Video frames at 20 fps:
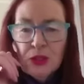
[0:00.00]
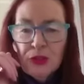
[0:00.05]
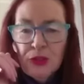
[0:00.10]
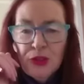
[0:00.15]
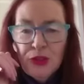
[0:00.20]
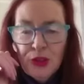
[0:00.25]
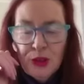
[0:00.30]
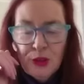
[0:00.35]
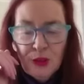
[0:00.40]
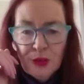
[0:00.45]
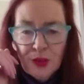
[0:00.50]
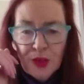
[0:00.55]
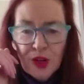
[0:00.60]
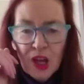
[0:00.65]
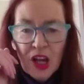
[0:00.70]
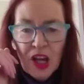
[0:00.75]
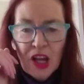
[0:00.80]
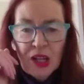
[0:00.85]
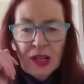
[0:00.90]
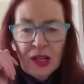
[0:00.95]

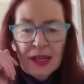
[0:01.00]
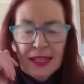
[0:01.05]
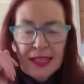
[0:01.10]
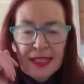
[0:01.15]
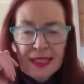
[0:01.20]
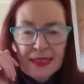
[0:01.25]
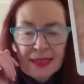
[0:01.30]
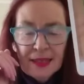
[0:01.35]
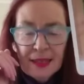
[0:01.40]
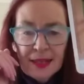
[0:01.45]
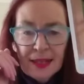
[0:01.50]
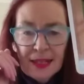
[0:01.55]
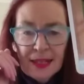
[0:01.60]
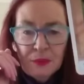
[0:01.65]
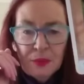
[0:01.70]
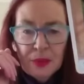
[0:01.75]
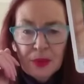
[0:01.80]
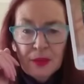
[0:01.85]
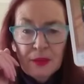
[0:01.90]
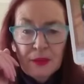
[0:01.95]
juvenile, easily
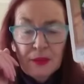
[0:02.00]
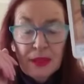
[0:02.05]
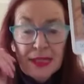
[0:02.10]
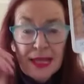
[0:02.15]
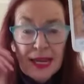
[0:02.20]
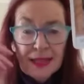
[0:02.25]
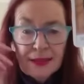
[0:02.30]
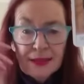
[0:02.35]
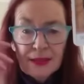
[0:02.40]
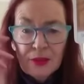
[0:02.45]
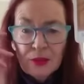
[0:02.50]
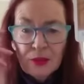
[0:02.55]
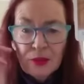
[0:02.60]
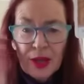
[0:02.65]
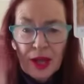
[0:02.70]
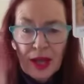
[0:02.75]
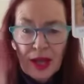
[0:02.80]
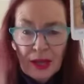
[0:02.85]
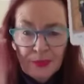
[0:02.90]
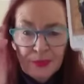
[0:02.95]

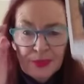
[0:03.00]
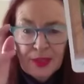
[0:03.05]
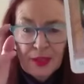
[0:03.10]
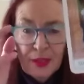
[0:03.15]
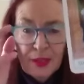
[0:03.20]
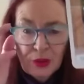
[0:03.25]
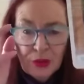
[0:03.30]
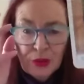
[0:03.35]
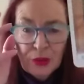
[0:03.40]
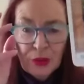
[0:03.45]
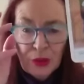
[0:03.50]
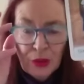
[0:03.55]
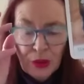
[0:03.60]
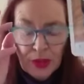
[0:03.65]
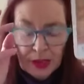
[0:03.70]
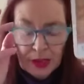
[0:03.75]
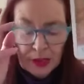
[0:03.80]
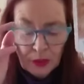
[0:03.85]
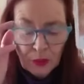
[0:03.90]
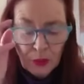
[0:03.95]
bedazzled, absolute
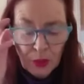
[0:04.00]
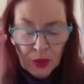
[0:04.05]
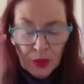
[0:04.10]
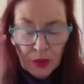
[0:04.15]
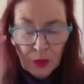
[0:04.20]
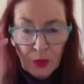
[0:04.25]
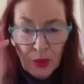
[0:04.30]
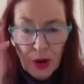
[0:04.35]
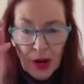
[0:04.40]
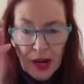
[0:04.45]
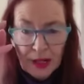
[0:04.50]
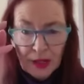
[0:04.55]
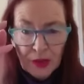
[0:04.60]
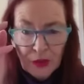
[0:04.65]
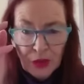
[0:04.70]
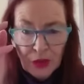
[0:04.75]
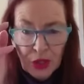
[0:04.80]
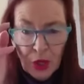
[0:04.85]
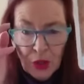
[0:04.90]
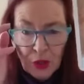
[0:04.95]
cretin with the brain
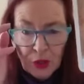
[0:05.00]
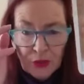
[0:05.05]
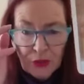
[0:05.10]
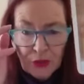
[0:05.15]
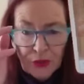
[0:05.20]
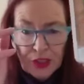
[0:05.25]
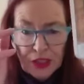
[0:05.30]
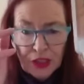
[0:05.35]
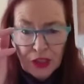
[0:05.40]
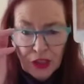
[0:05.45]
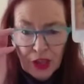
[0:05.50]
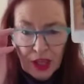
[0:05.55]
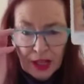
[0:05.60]
of a goldfish.